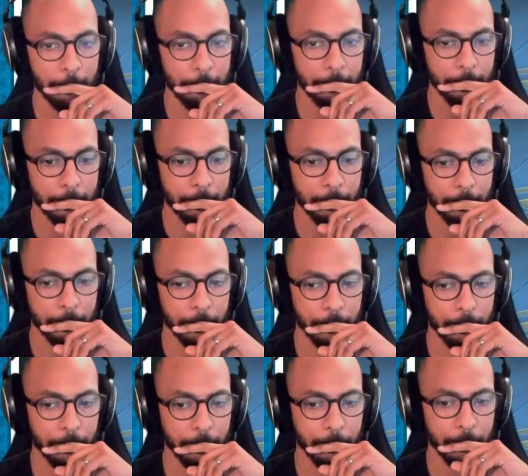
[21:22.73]

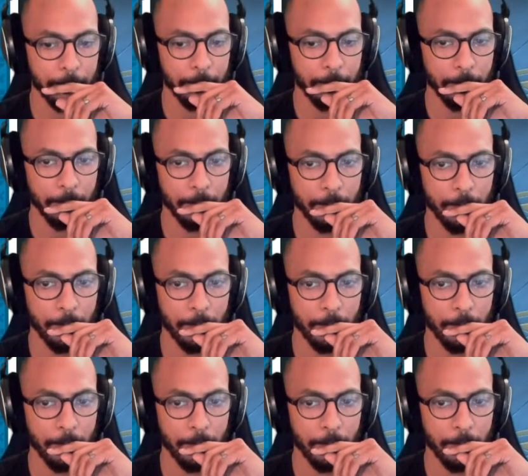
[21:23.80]
[no speech]